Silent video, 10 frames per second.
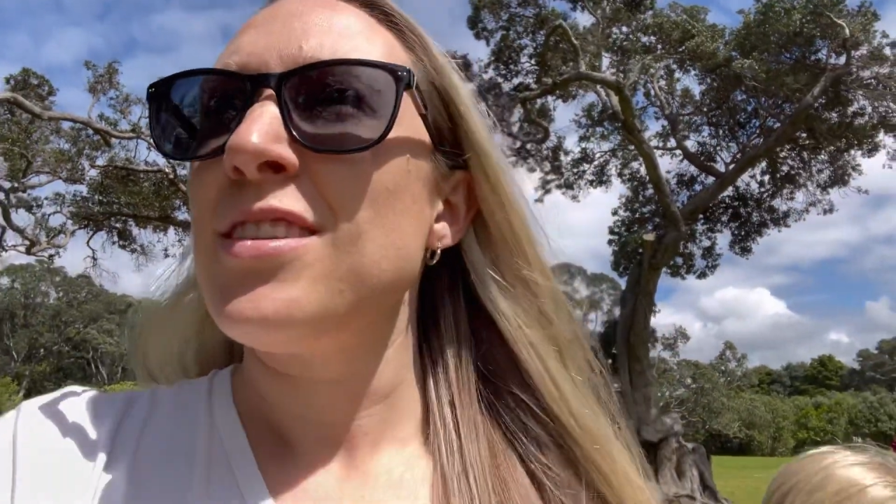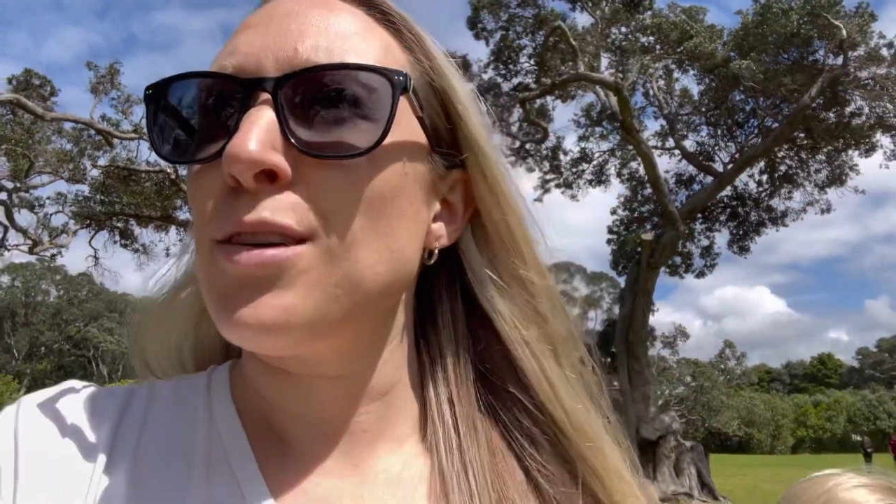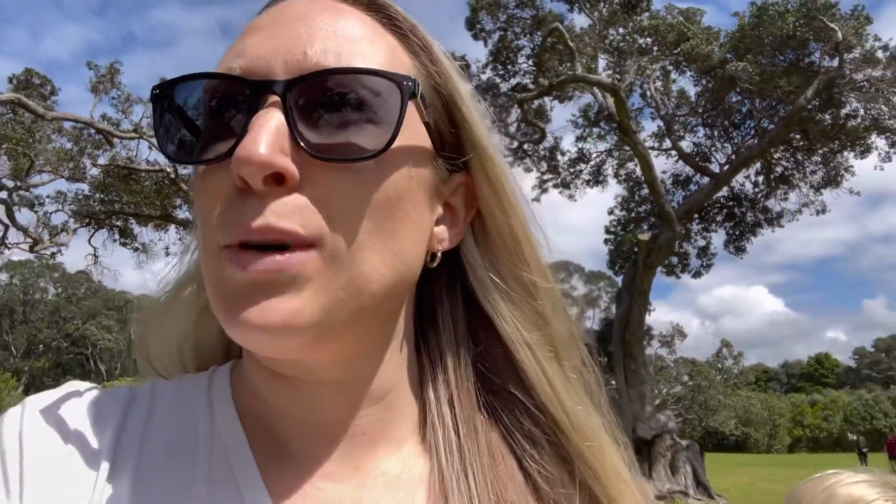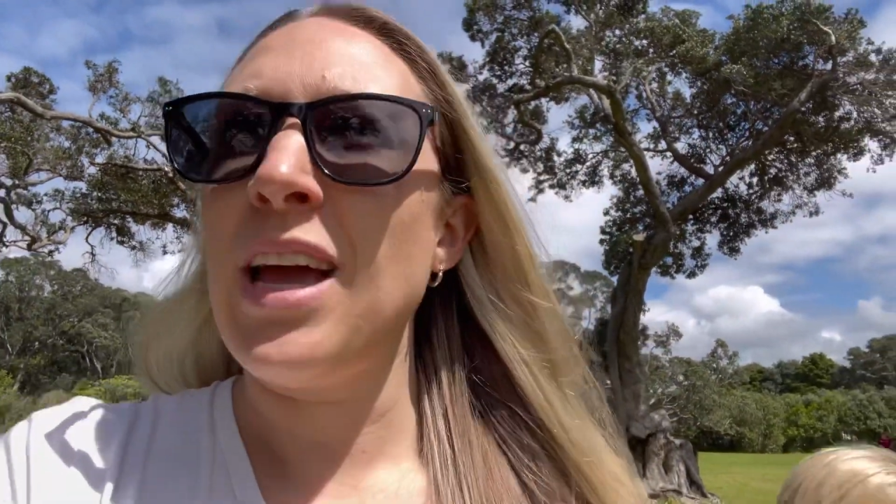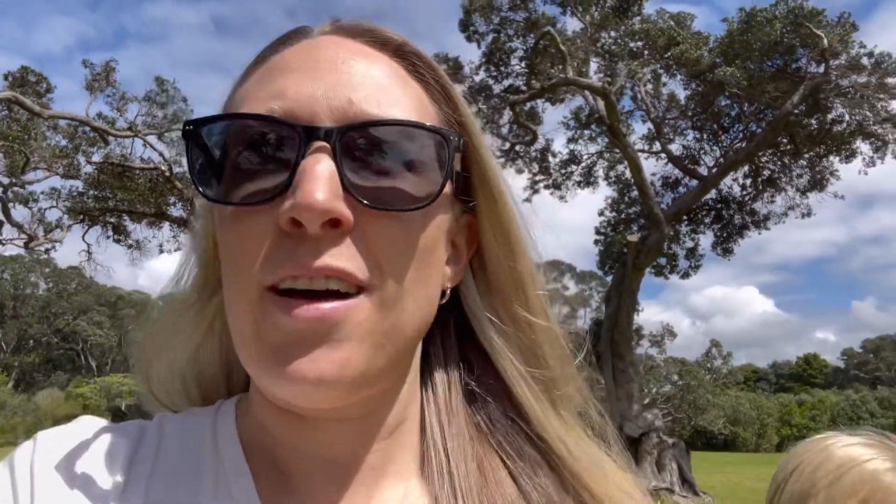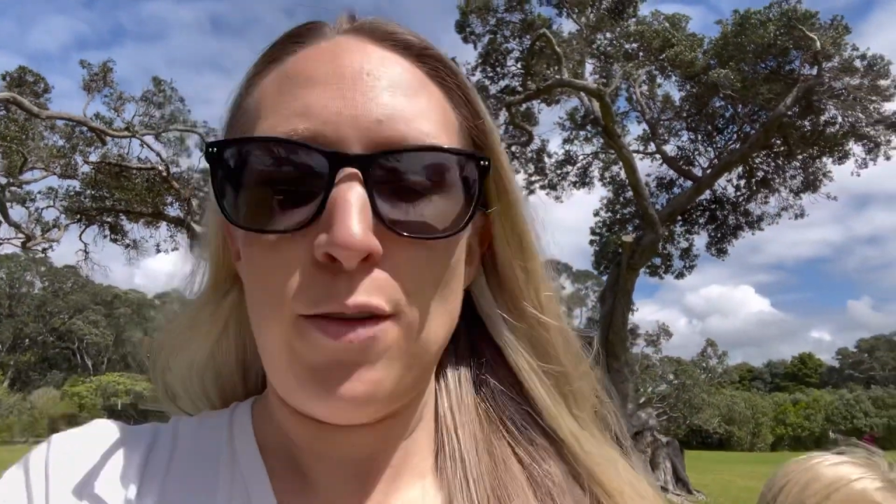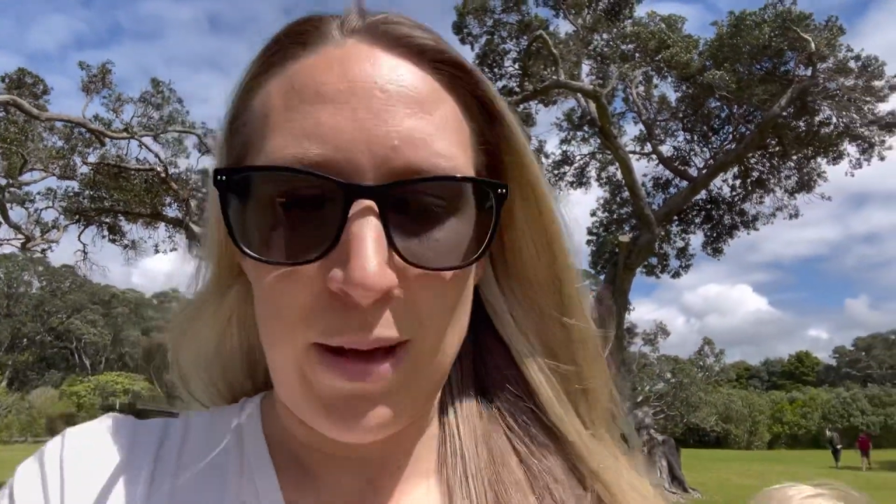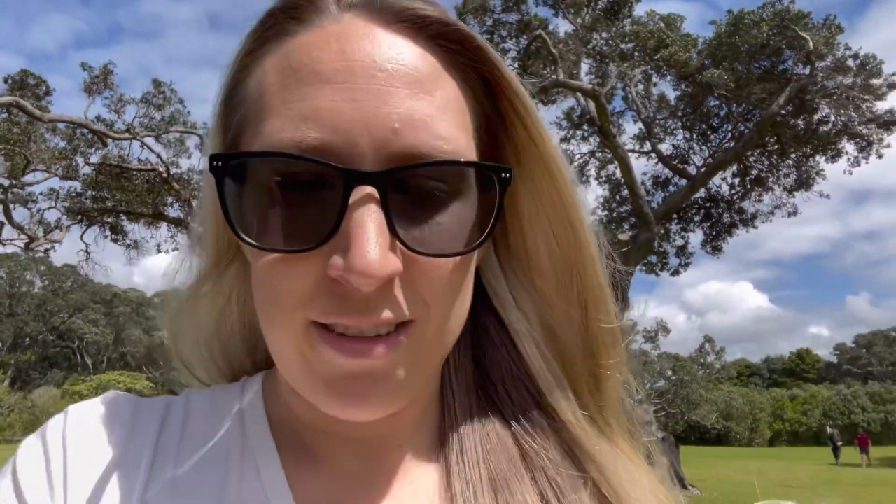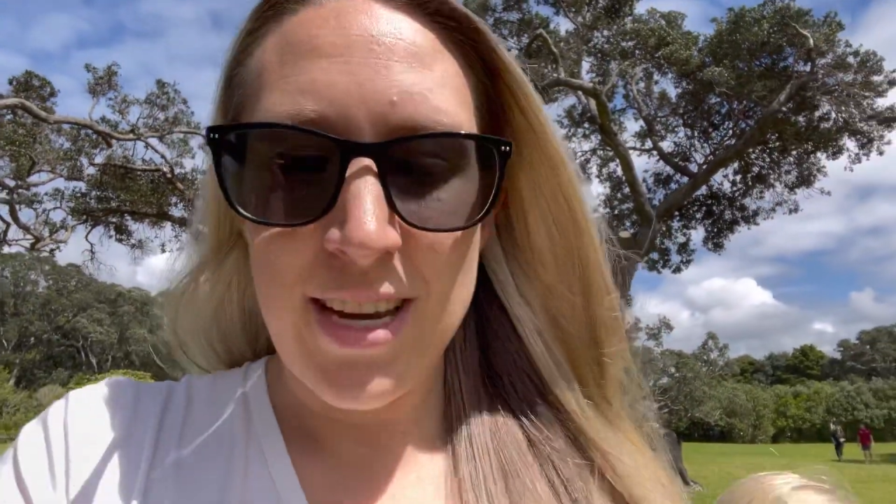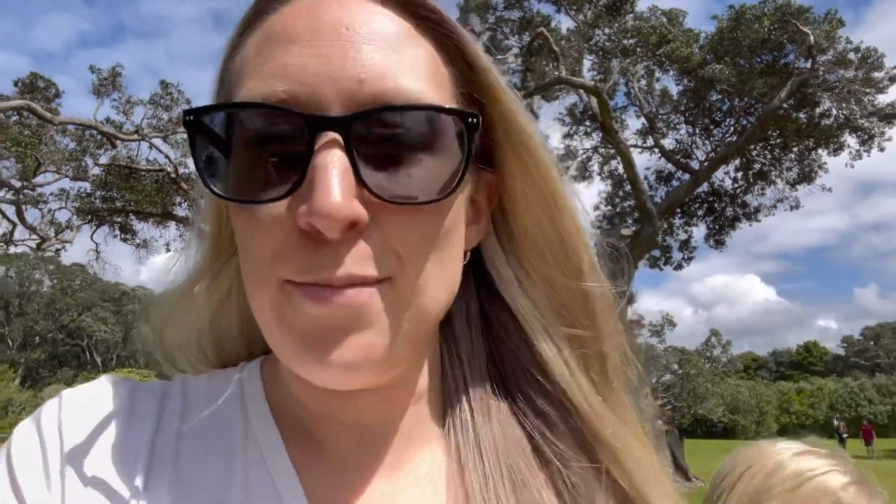So we have
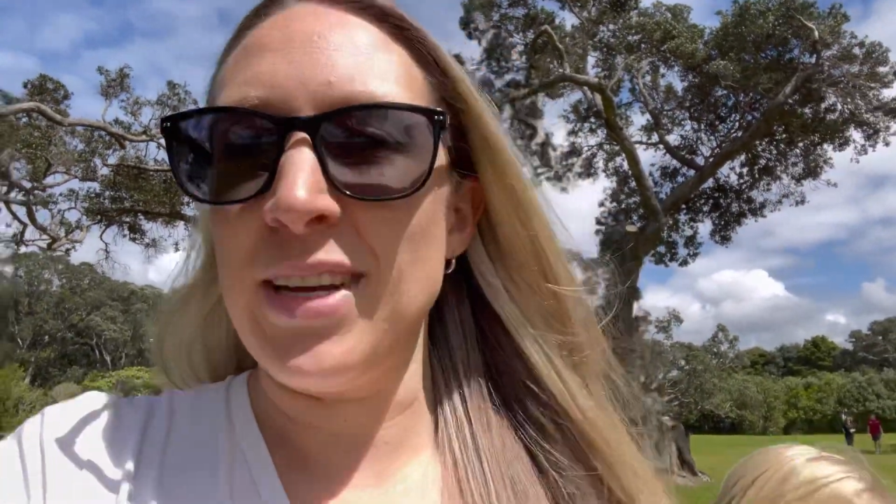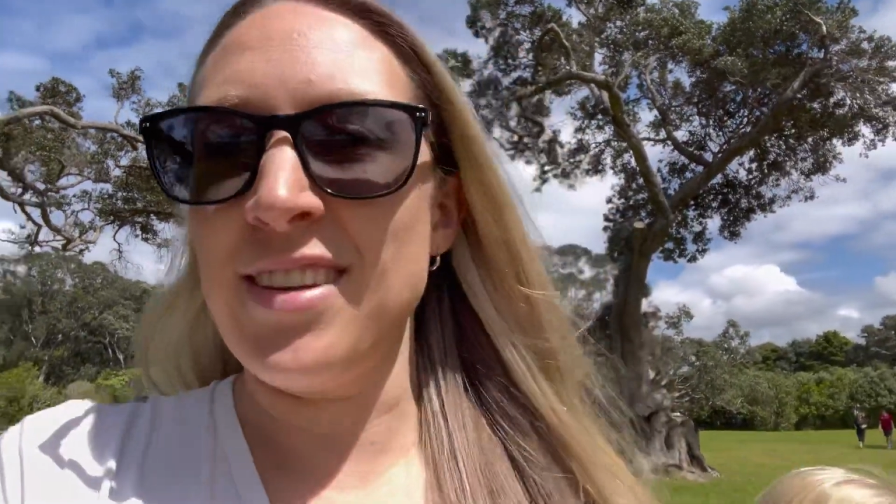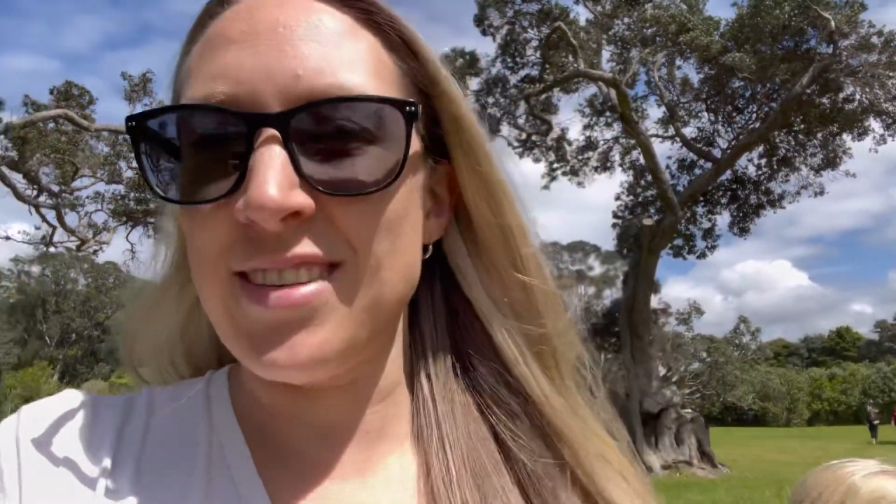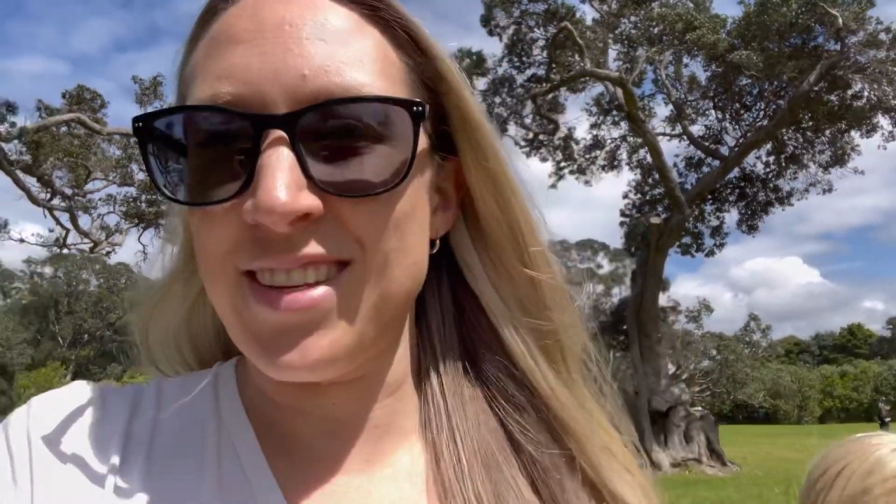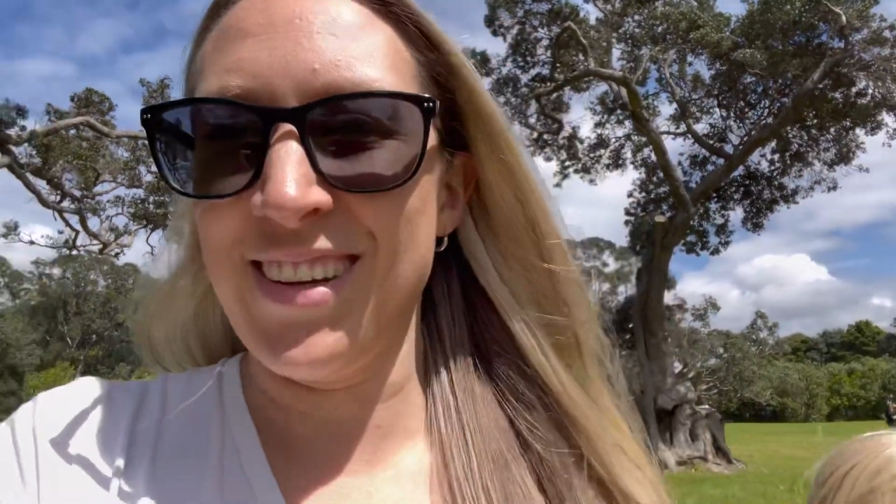about 10 minutes